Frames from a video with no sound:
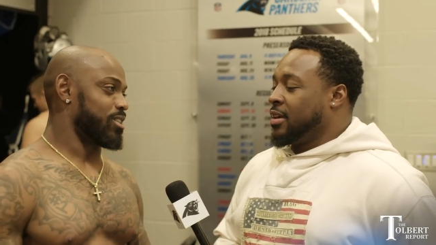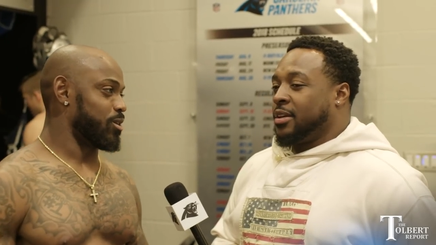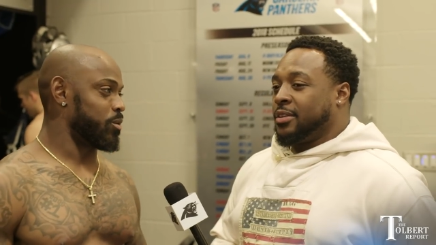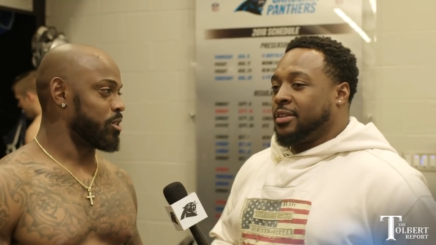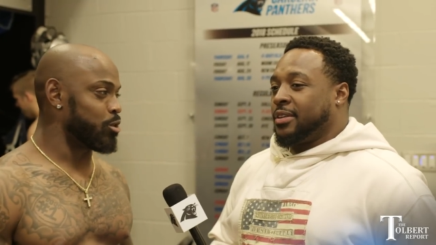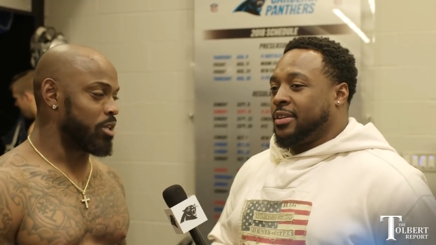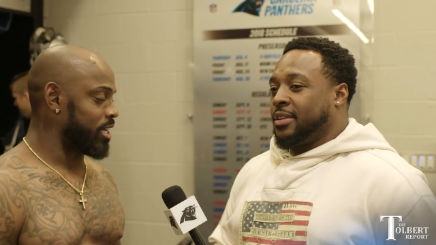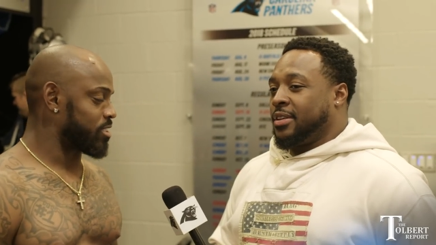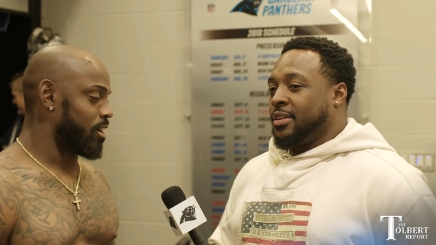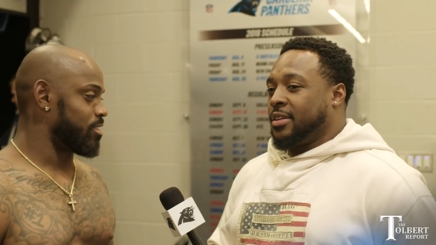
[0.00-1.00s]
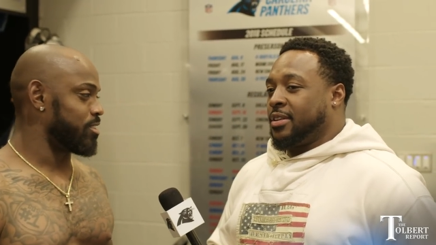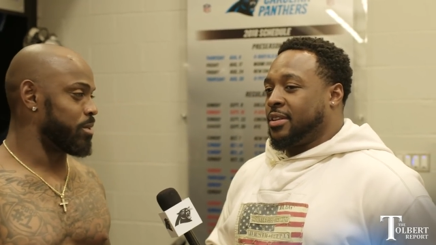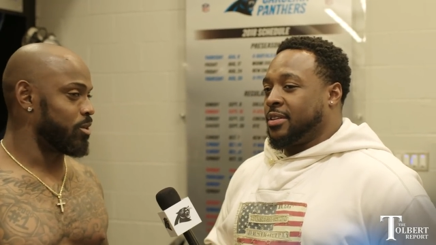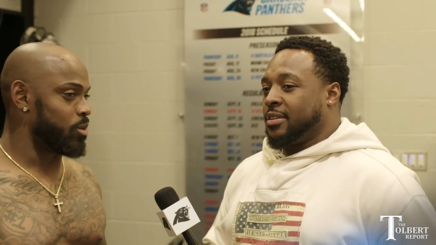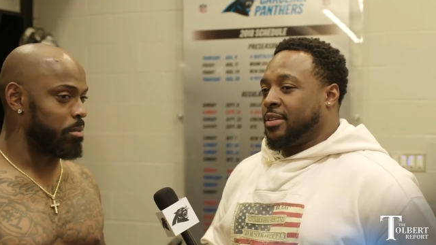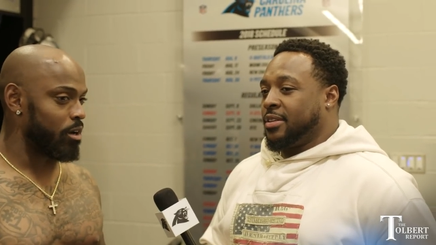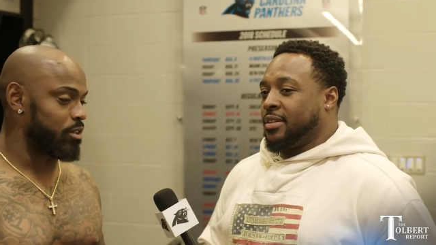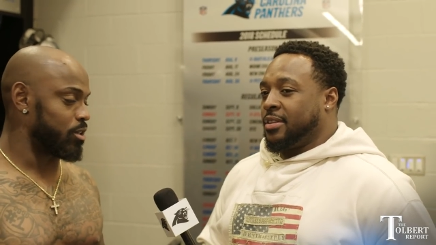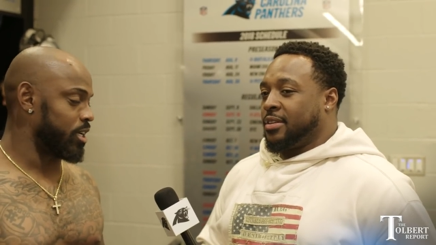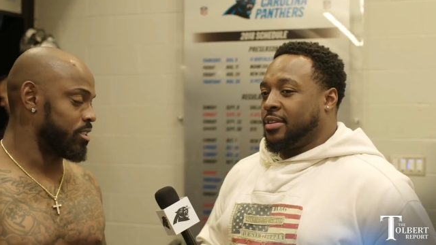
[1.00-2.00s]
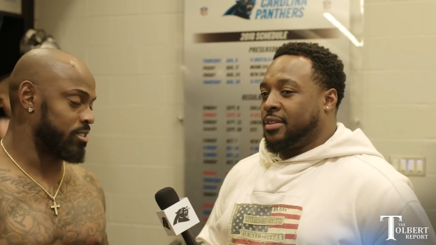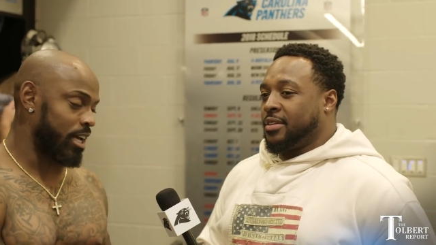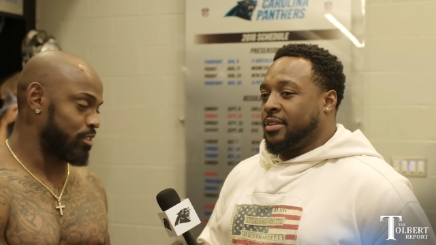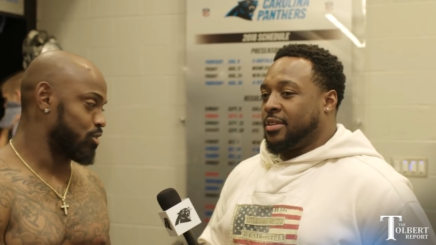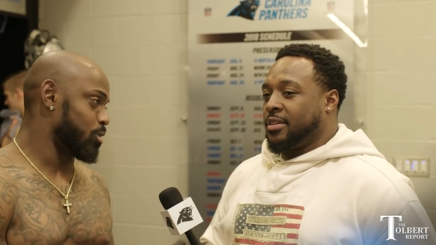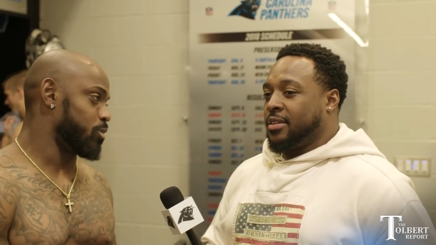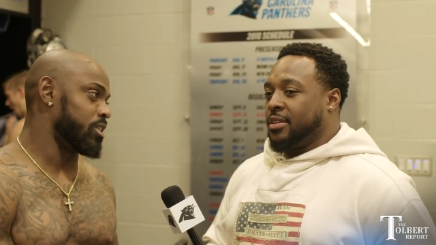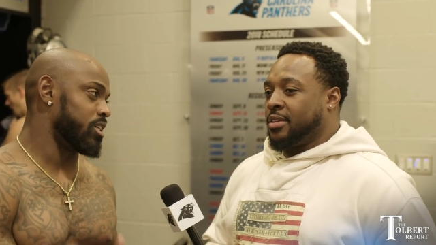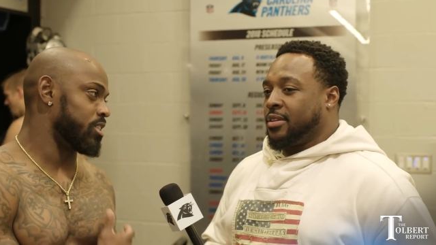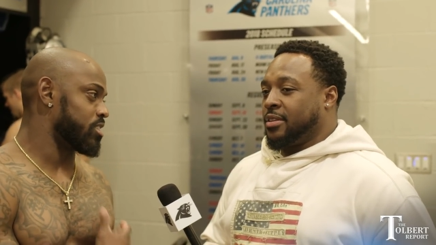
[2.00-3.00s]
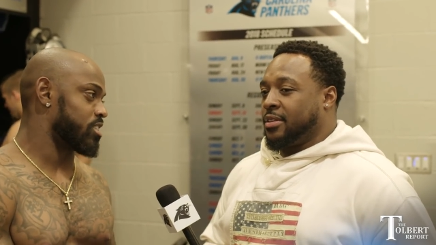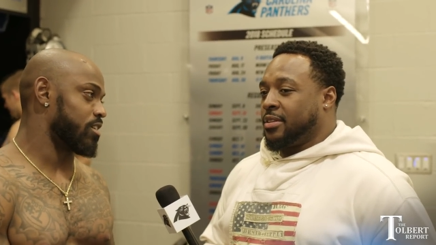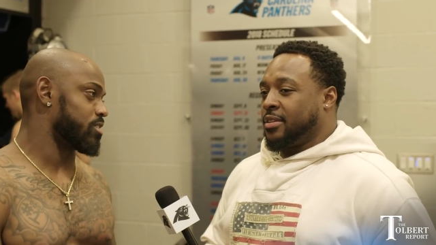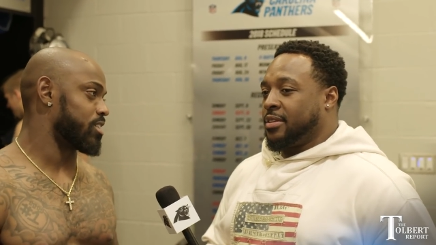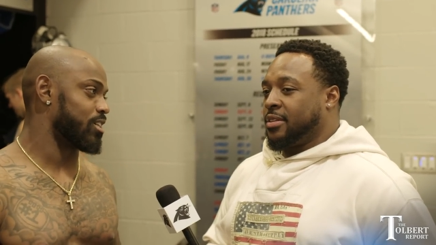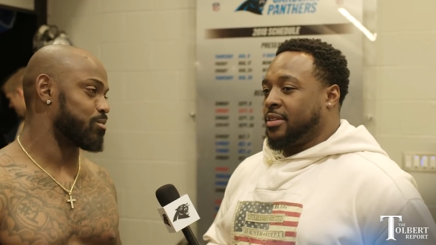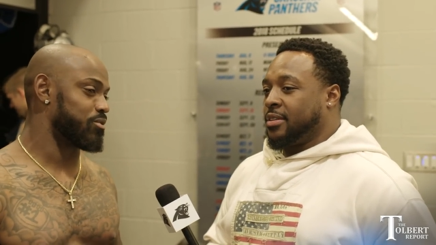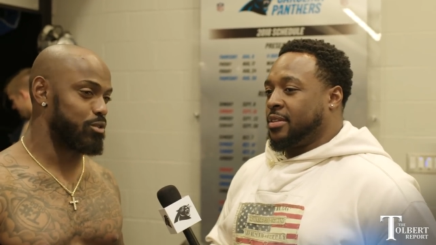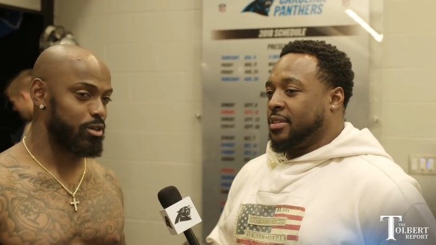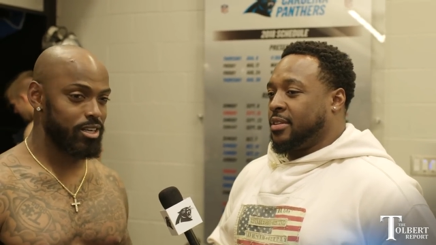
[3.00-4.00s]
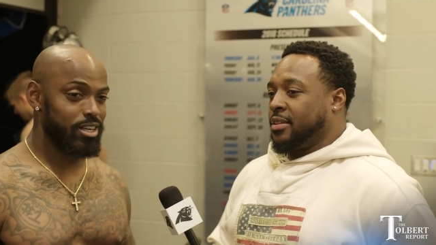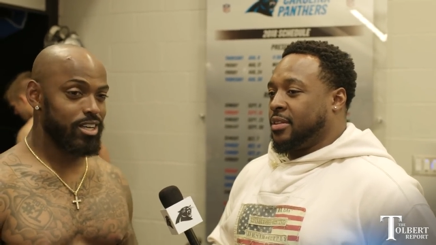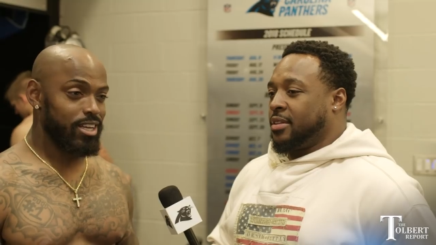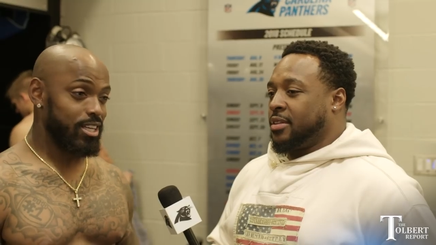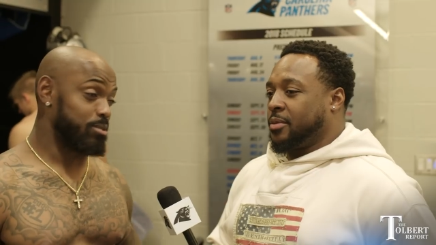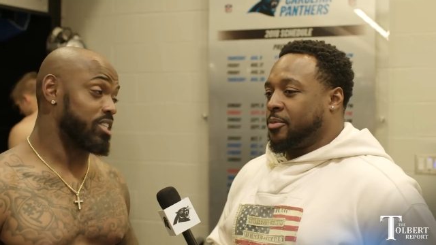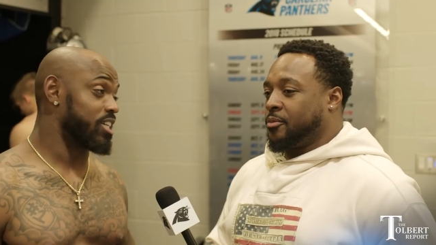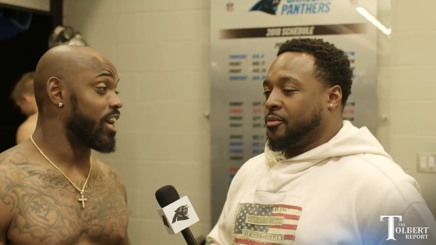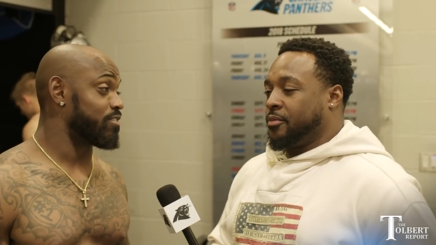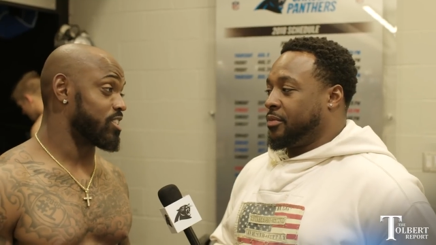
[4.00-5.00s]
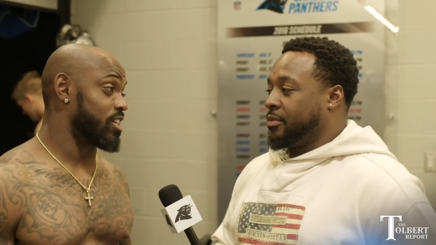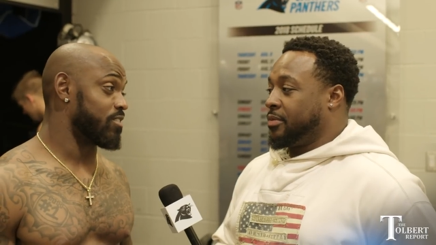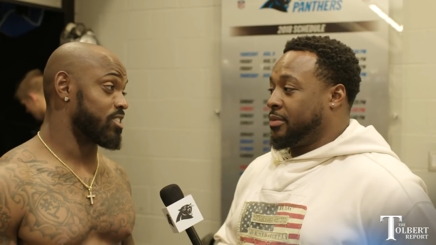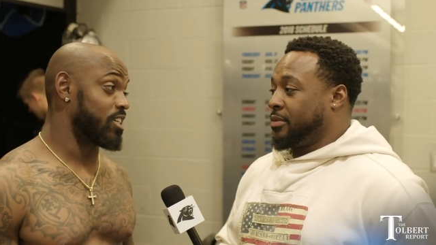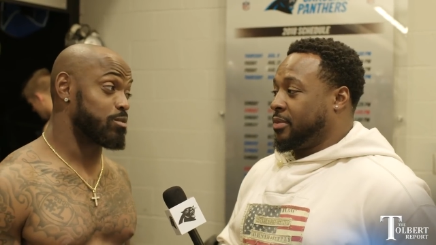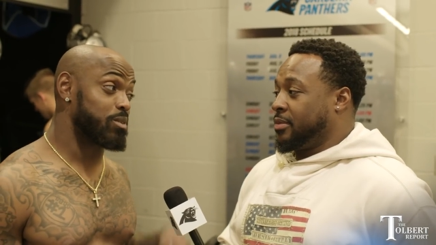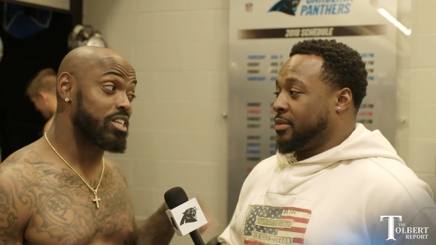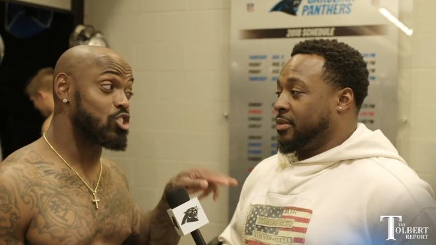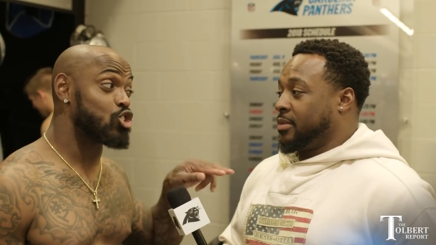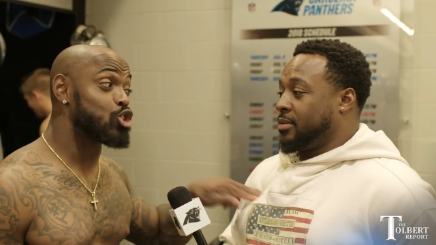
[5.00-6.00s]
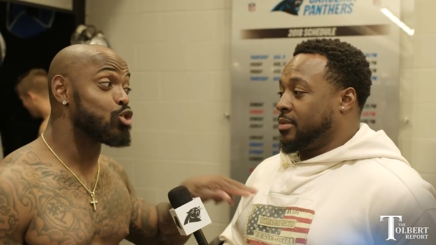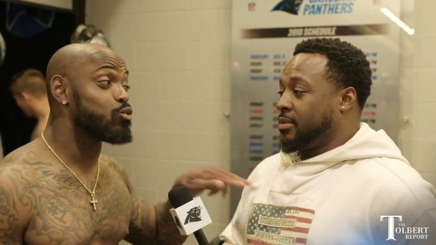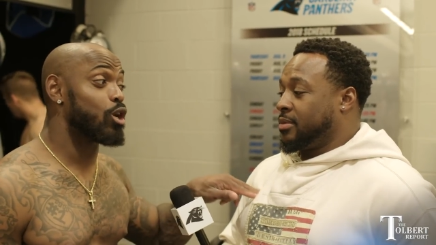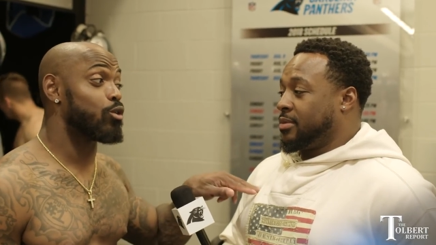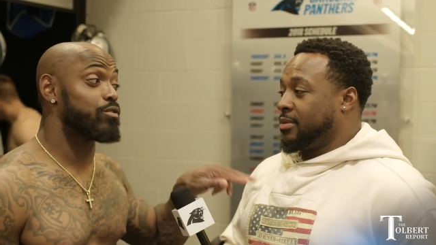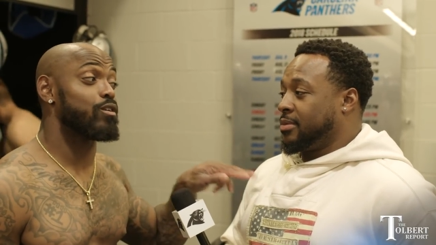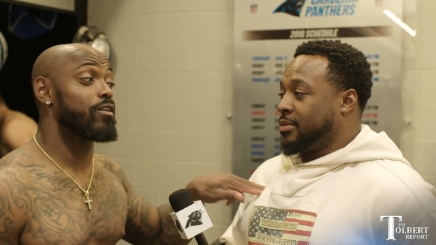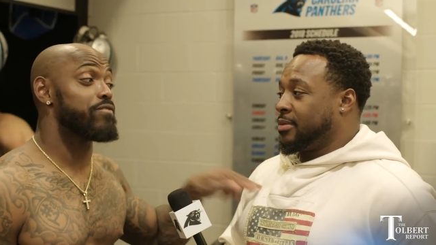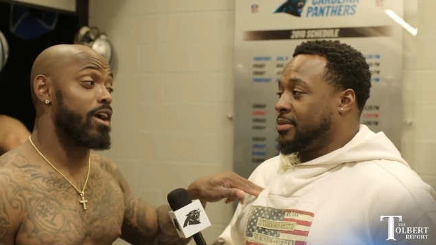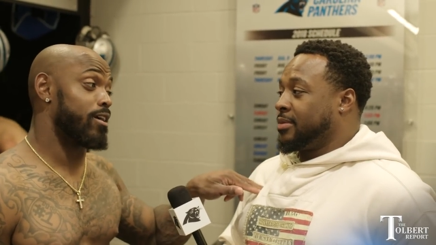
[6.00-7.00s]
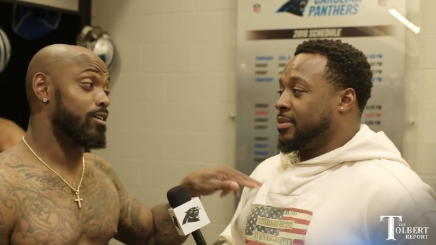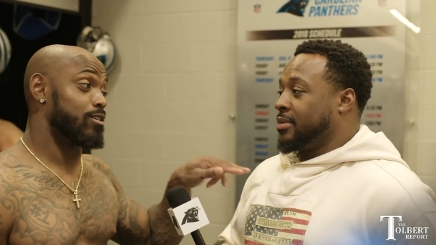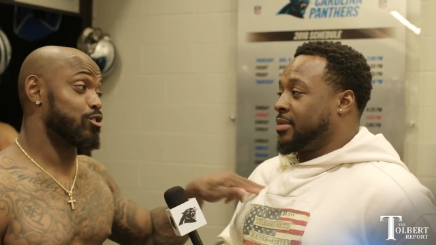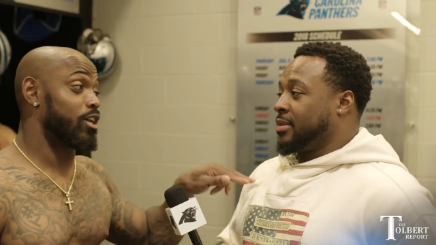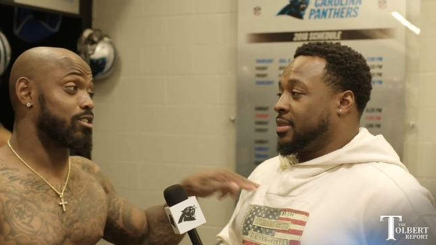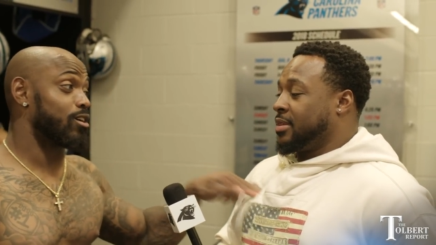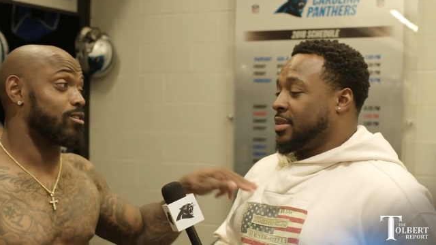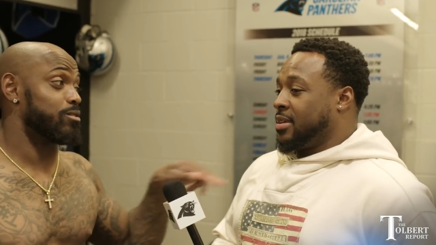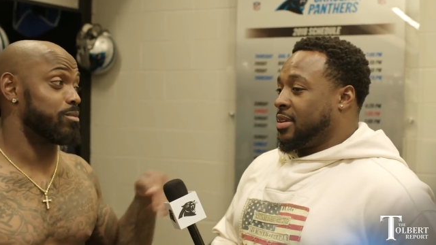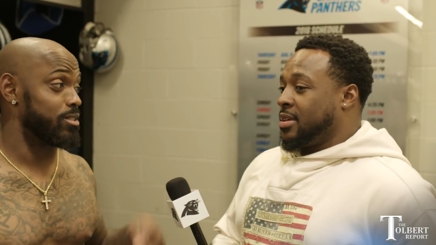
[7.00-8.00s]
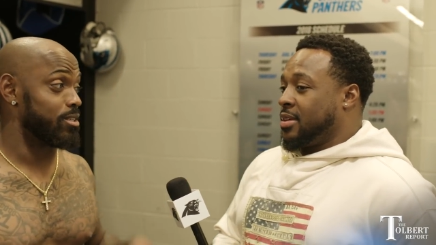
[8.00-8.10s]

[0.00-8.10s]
Speaker 1: So you're not taller than me. We both know that's not true. We did this several times before, and I'm sick of having this conversation because you know for a fact you're not taller than